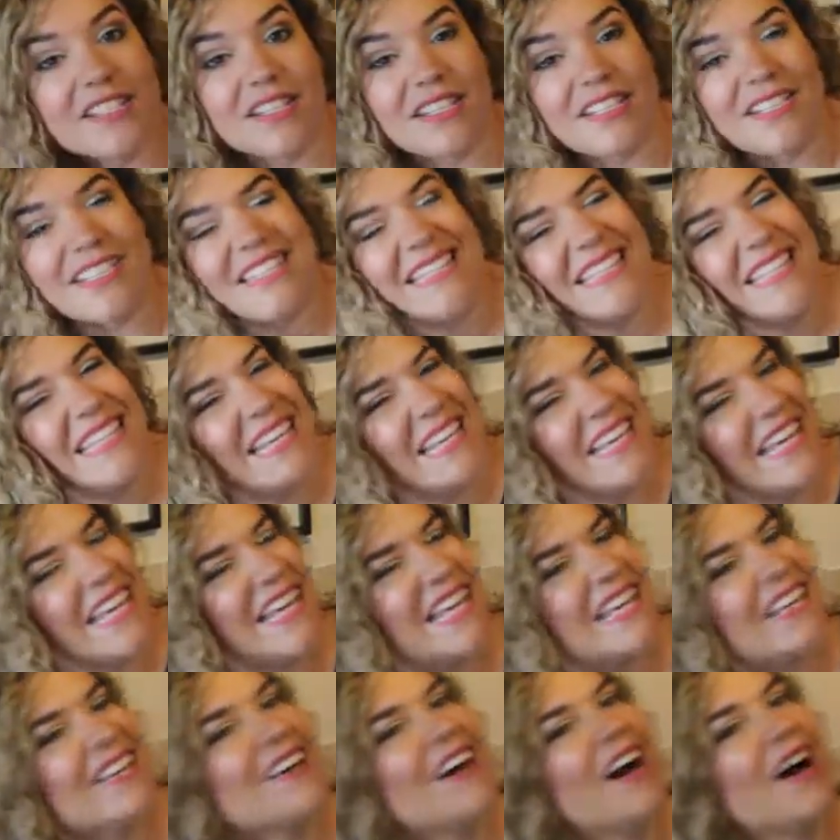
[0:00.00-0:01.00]
you can
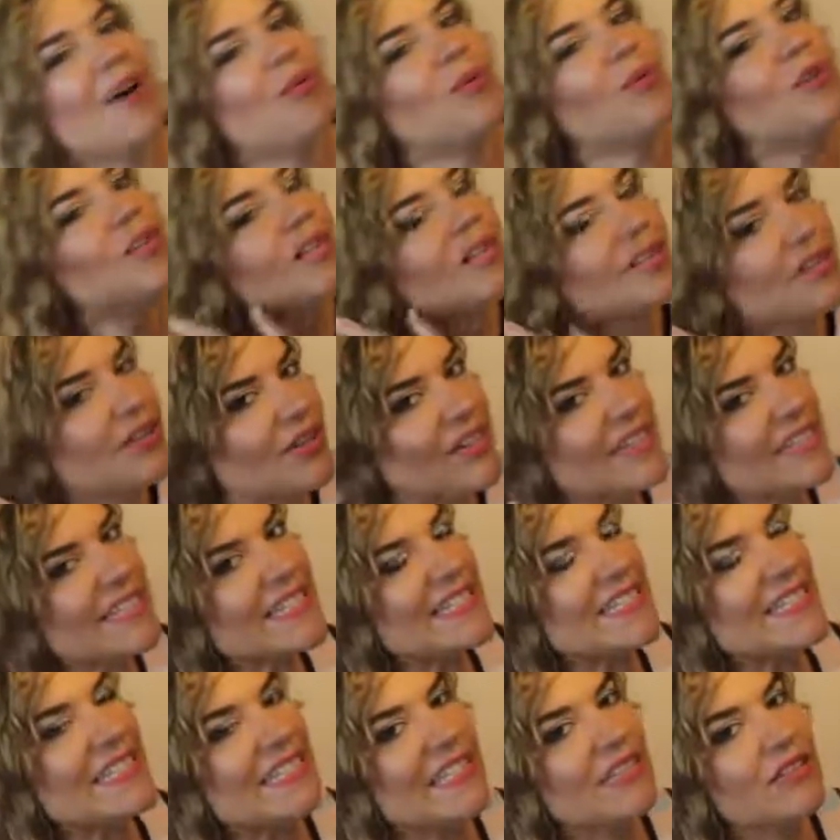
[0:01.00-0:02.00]
see, I wouldn't call it
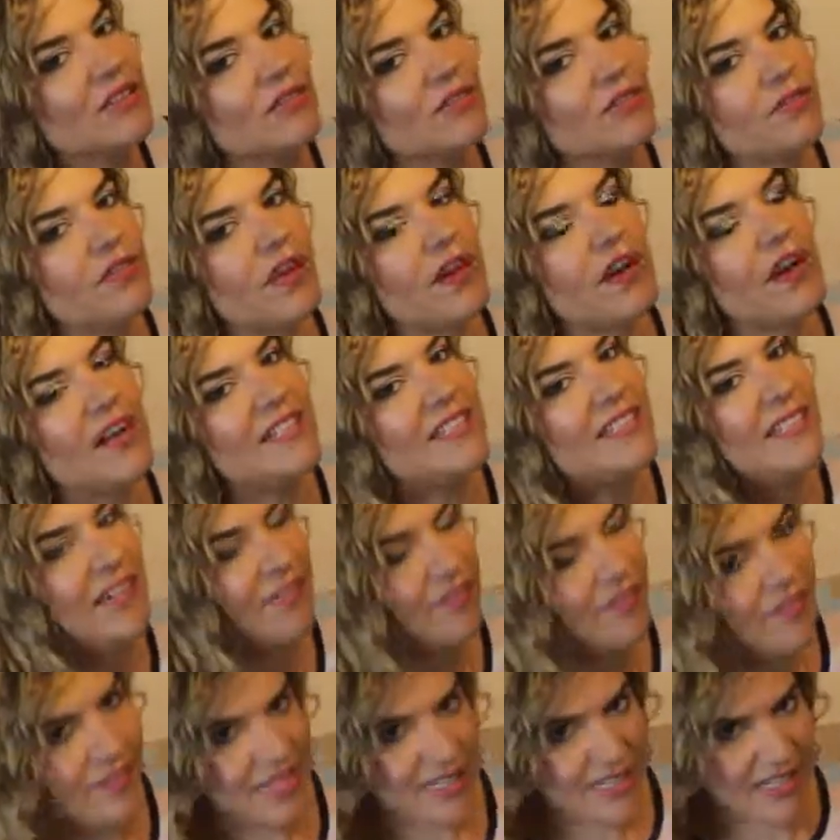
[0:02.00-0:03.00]
silver. I
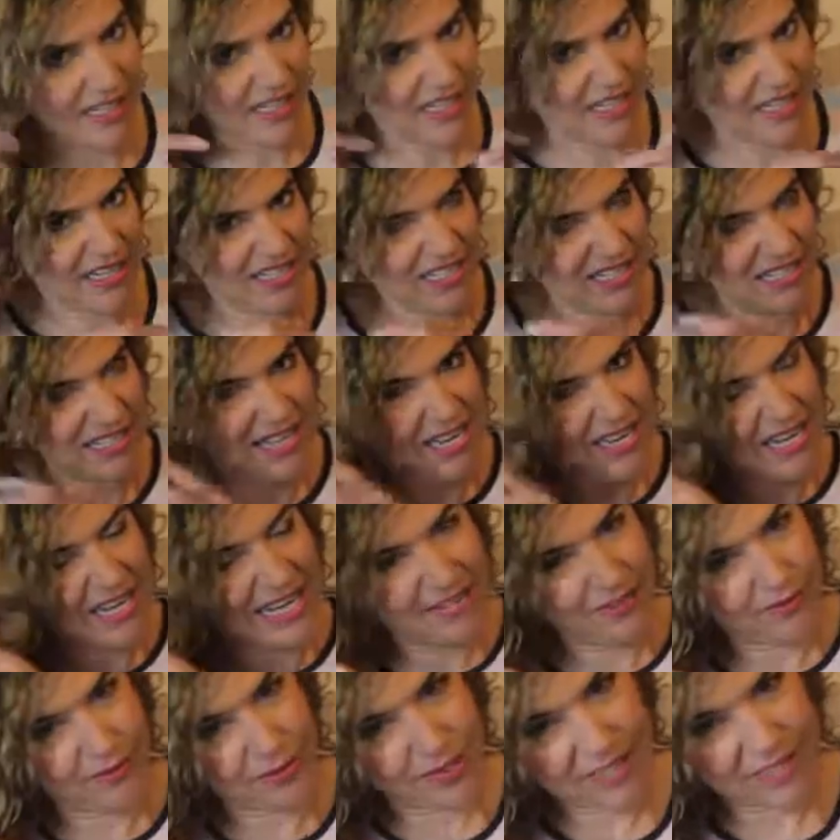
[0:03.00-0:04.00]
definitely didn't get it to that
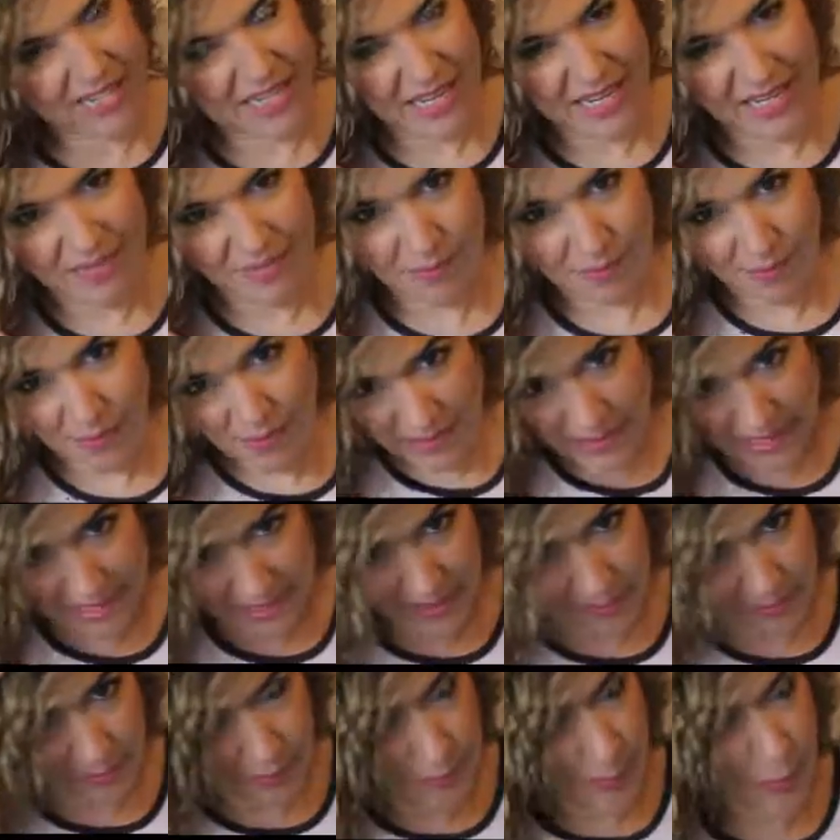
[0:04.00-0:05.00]
level 10
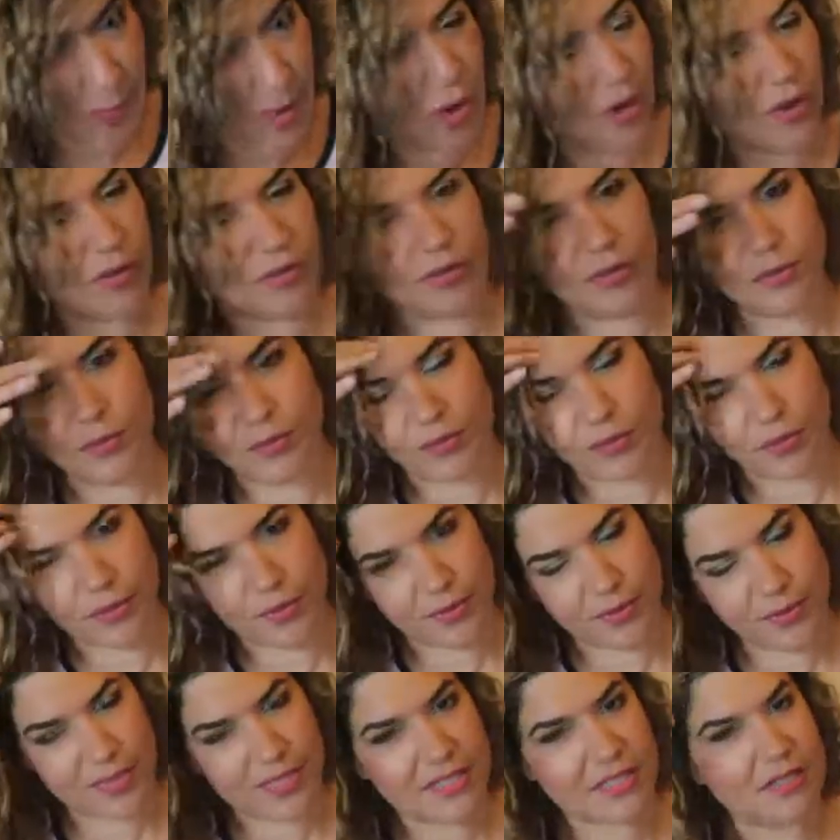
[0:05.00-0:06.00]
platinum blonde before I
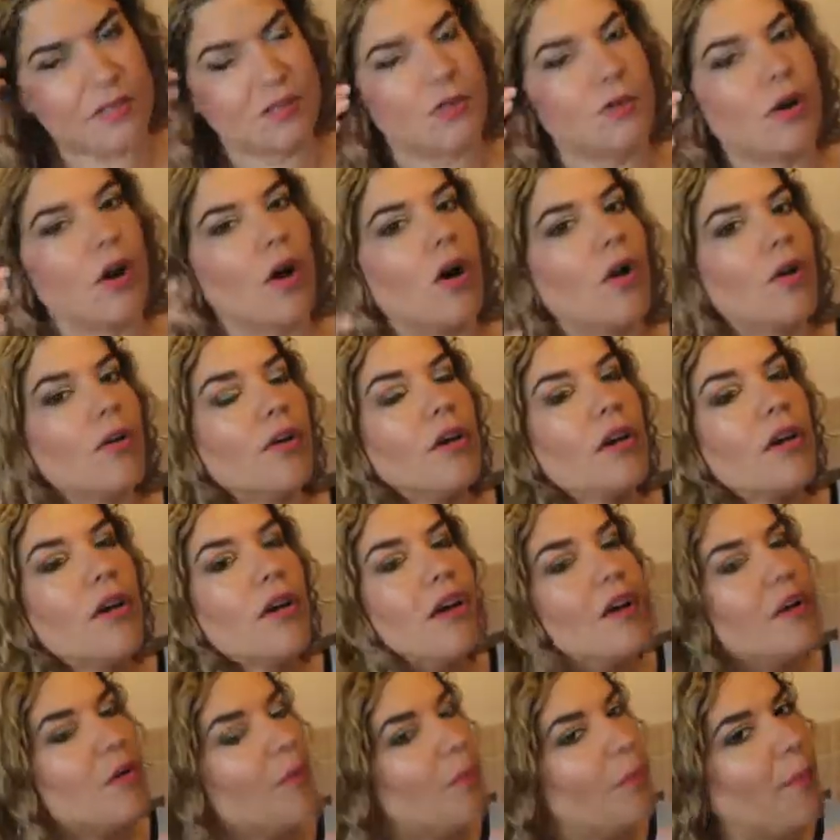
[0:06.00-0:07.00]
put the silver on,
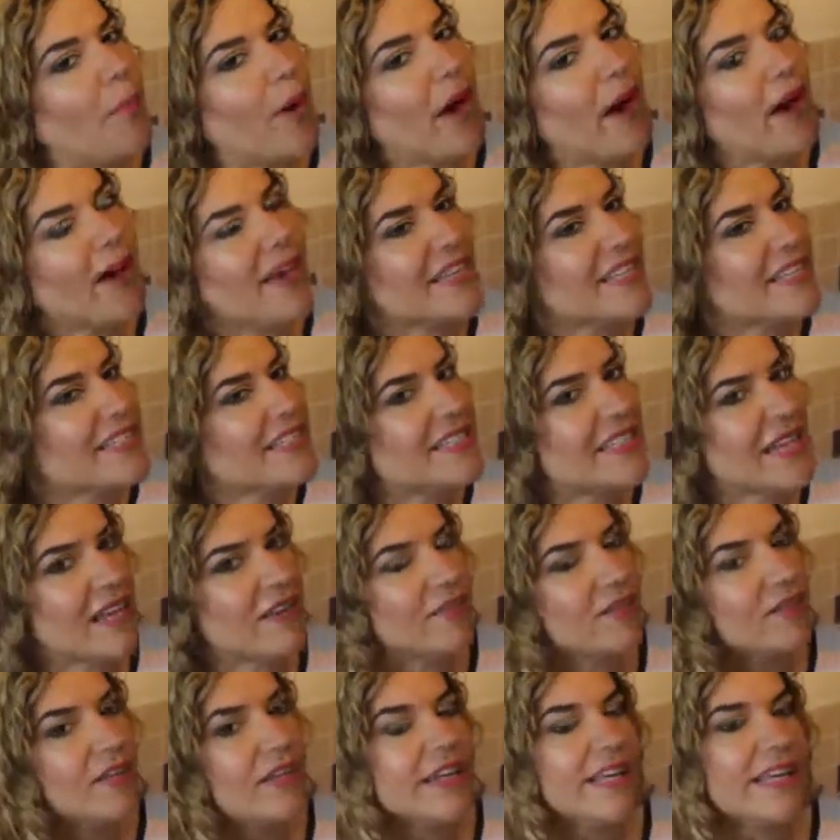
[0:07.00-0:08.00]
but it's
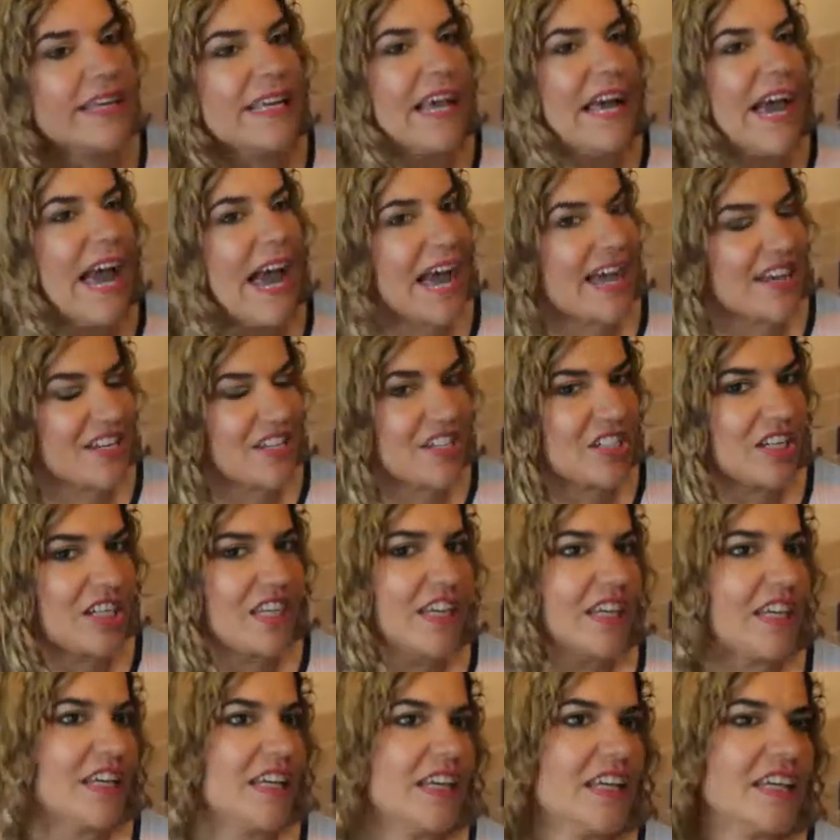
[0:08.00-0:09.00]
definitely
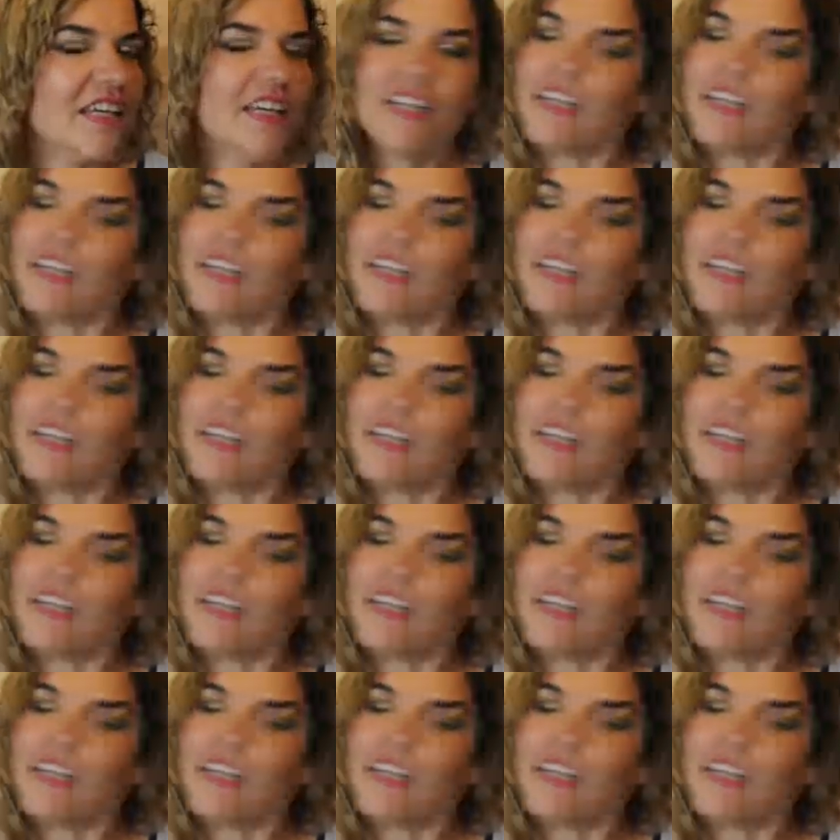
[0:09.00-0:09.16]
ashy.